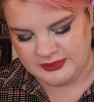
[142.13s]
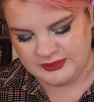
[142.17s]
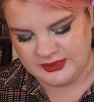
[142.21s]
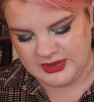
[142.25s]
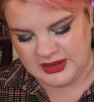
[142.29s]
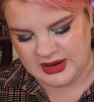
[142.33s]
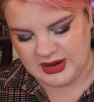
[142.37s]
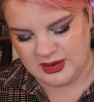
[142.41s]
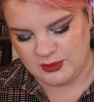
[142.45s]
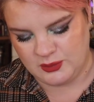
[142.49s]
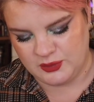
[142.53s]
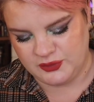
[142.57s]

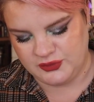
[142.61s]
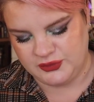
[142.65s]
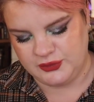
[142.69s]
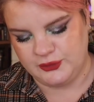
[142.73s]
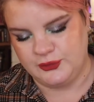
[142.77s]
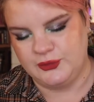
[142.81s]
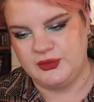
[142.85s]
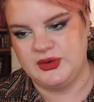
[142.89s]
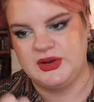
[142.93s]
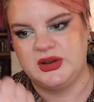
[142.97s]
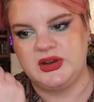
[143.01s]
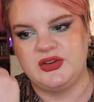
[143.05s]
that I want to
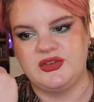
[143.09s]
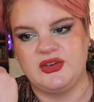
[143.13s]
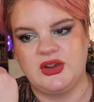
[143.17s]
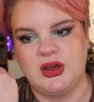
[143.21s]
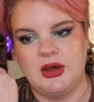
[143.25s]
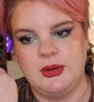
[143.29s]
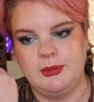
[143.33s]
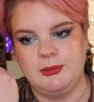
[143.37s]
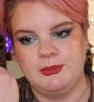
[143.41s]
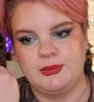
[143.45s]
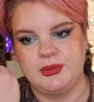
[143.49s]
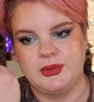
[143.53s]
finish
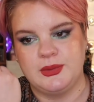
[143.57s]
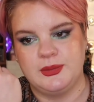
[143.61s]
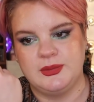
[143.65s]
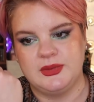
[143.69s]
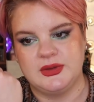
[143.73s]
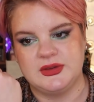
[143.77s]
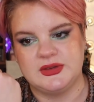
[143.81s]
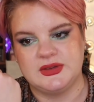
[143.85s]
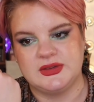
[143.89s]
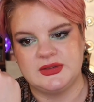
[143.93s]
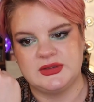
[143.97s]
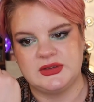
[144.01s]
up.
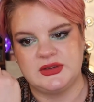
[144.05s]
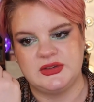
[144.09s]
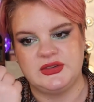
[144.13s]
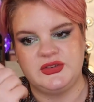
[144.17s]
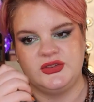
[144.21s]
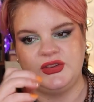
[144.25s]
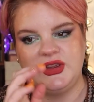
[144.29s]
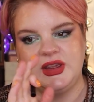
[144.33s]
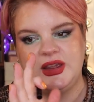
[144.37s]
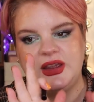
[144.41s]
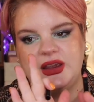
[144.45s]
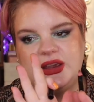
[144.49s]
This is the
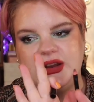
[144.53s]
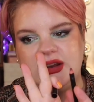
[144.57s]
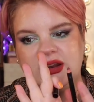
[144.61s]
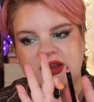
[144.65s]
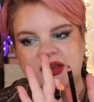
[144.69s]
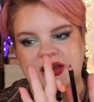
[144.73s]
shade,